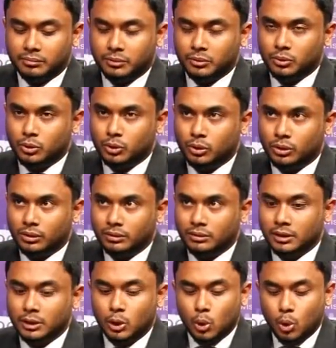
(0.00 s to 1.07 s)
you know
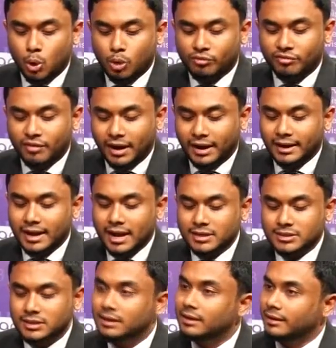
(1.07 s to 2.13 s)
the low
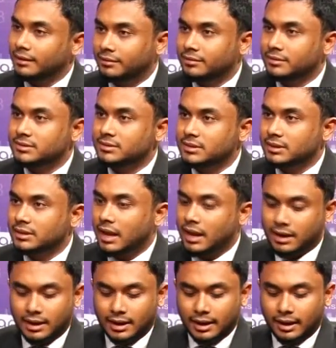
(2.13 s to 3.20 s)
financial literacy
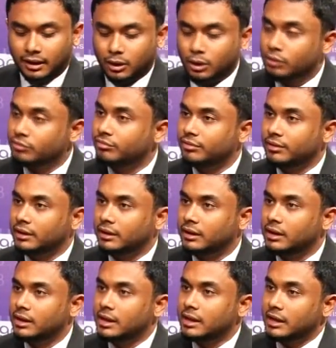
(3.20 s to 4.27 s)
and lack of uh,
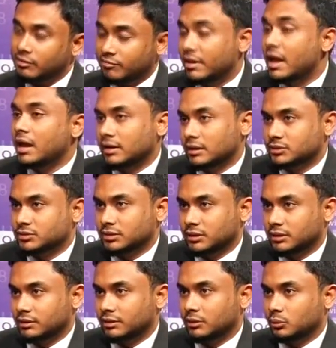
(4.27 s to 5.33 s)
awareness
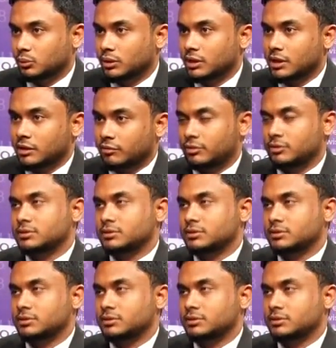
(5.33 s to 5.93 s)
Ranu. No, oh, okay. if you